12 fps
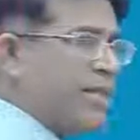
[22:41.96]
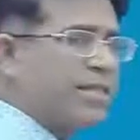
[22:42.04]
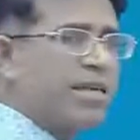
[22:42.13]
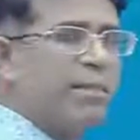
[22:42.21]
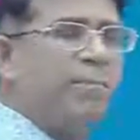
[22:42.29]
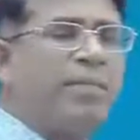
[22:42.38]

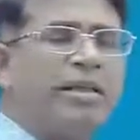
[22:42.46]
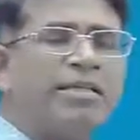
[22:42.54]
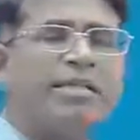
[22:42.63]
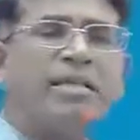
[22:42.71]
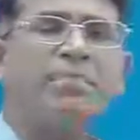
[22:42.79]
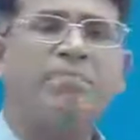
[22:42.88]

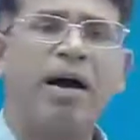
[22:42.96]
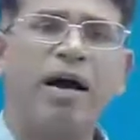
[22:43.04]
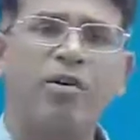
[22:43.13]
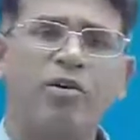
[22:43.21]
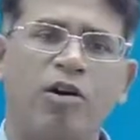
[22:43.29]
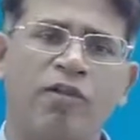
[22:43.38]
compulsory
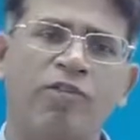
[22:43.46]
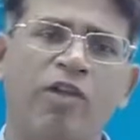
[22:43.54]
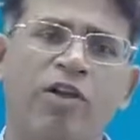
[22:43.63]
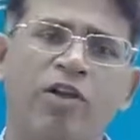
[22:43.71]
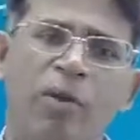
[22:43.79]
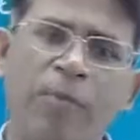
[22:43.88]
part of
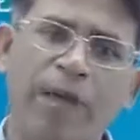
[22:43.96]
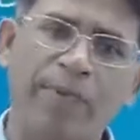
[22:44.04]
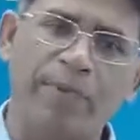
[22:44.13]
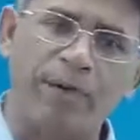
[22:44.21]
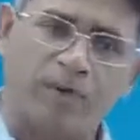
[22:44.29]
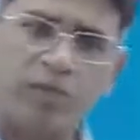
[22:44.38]
your
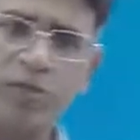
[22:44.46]
paper 2.